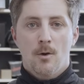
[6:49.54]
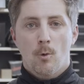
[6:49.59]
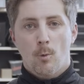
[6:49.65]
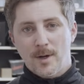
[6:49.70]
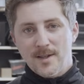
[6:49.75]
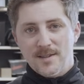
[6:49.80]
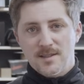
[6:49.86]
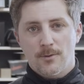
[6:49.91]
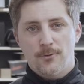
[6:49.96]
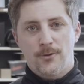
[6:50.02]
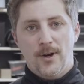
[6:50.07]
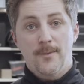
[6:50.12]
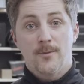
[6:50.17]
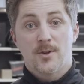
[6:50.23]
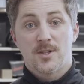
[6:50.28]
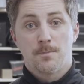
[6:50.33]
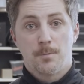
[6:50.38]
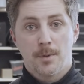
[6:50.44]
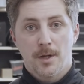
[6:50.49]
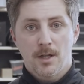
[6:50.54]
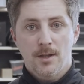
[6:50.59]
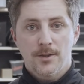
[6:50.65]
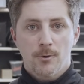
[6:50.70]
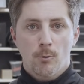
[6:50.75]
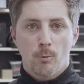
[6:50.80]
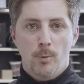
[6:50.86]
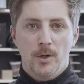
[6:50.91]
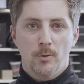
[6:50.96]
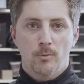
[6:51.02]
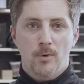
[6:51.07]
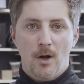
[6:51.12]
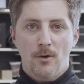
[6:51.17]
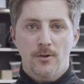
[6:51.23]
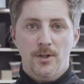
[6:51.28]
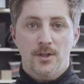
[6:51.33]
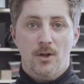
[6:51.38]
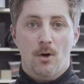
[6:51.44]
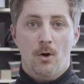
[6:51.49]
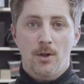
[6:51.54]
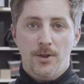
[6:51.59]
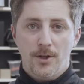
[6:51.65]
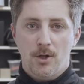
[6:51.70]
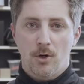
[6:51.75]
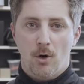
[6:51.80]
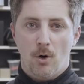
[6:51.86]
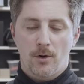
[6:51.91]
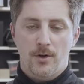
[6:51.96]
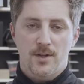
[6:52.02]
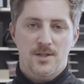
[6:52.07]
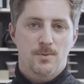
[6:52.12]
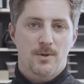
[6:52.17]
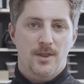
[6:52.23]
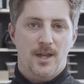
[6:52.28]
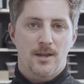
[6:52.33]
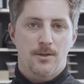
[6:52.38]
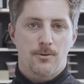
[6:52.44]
Once the frame was built, we rounded all the corners with a